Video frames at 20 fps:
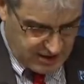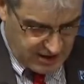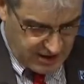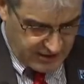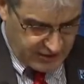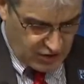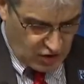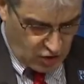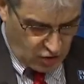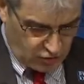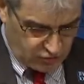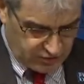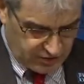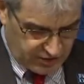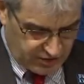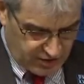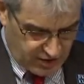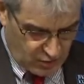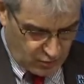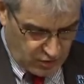And the only
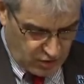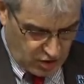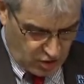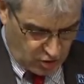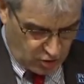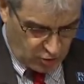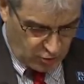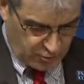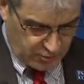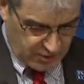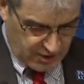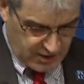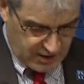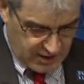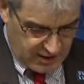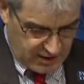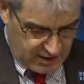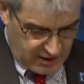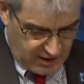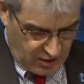thing we hope
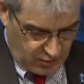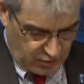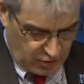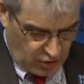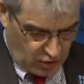we